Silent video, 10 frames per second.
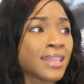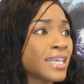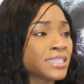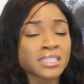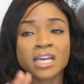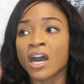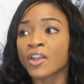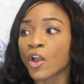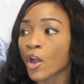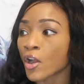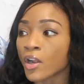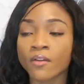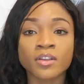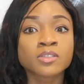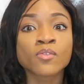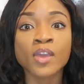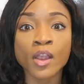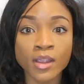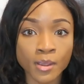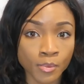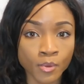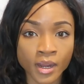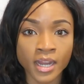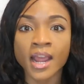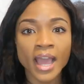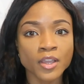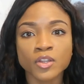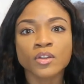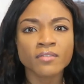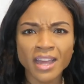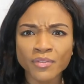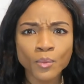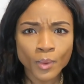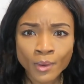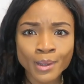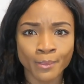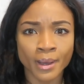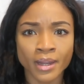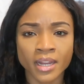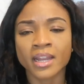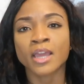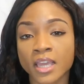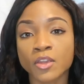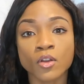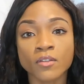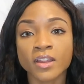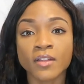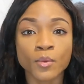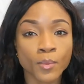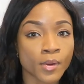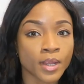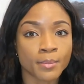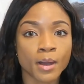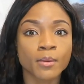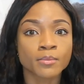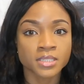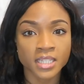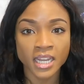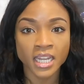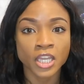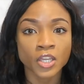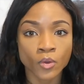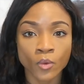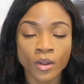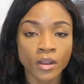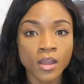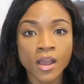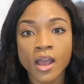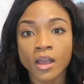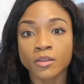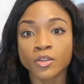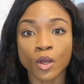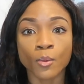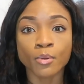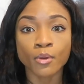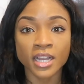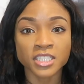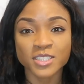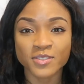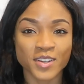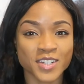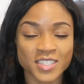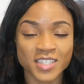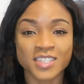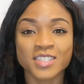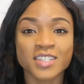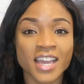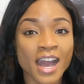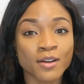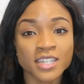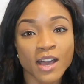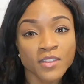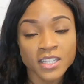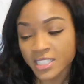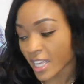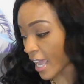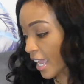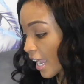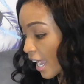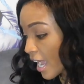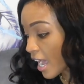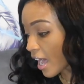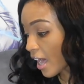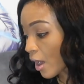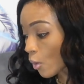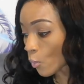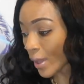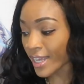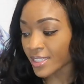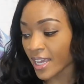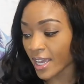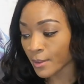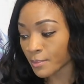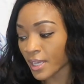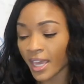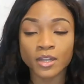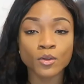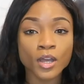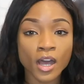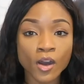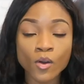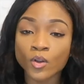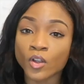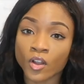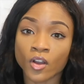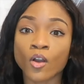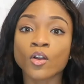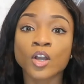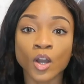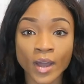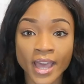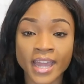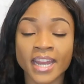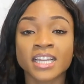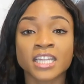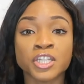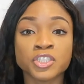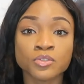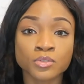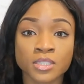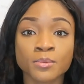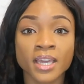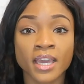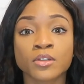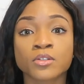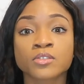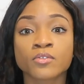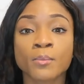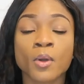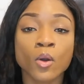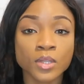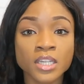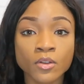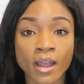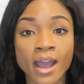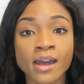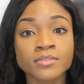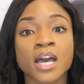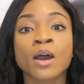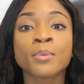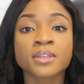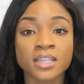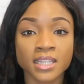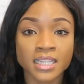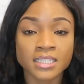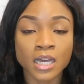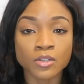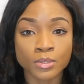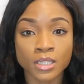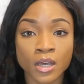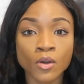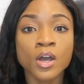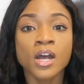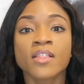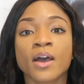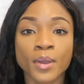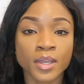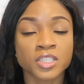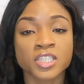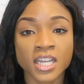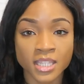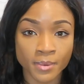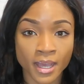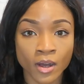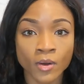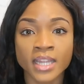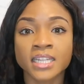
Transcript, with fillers: This is unheard of. It's very important. Now you don't even have to worry about it, and you don't even have to worry about staining your, you know, precious furniture. So yeah, I would definitely say uh, Wicked Hemp Candle Co. Girl, go ahead and get you some candles from Olie Craft. I'll put the link down below. That way you can check them out.